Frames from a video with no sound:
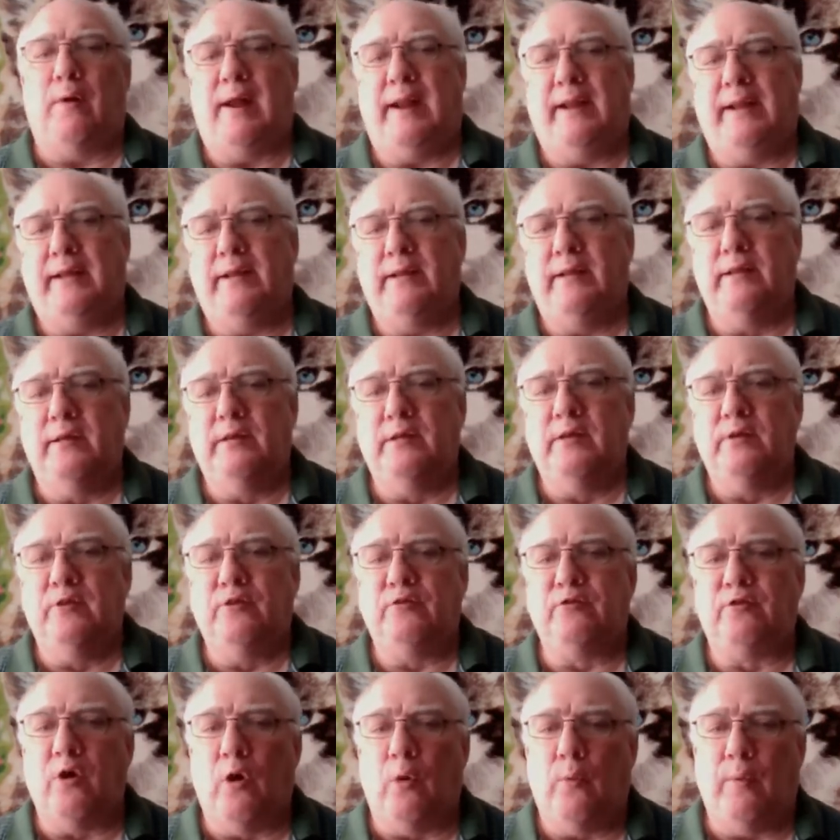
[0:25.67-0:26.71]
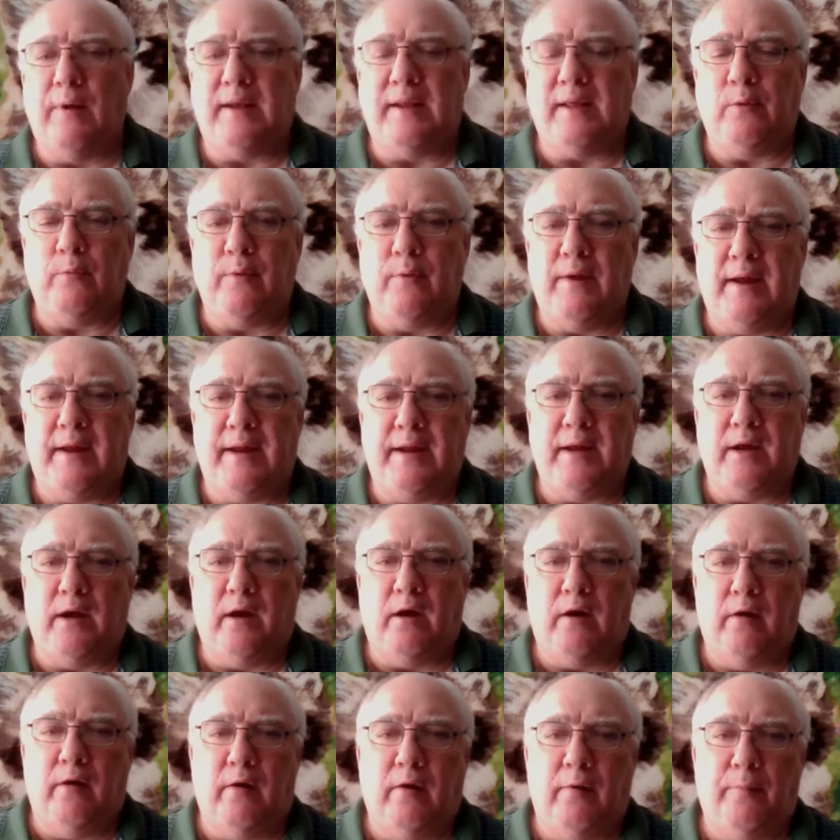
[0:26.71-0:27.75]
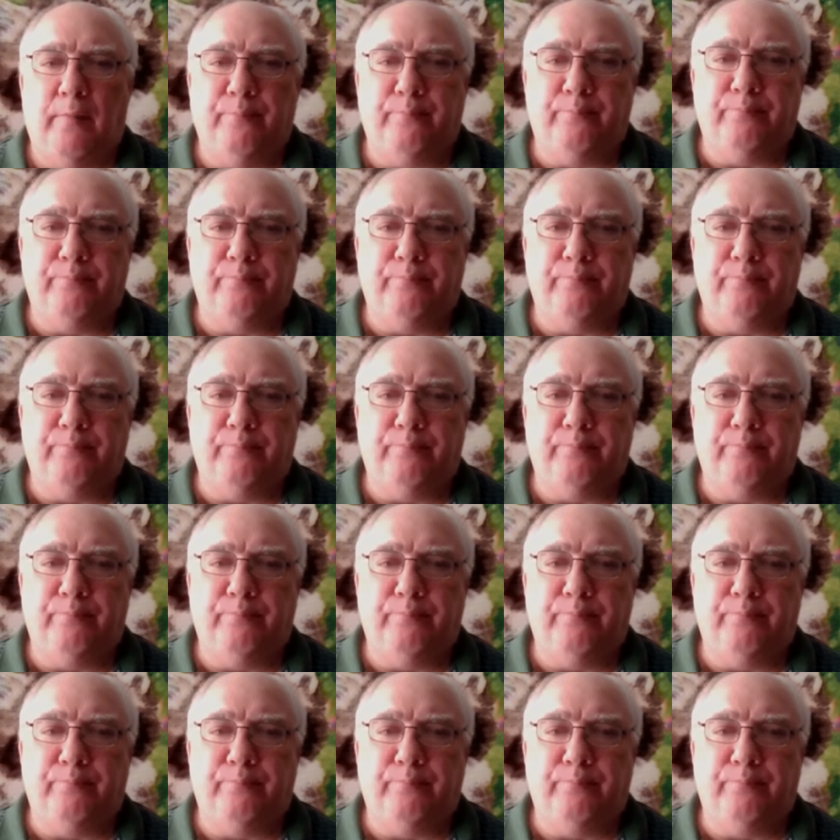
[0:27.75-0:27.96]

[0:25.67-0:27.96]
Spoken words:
All right. So anyway,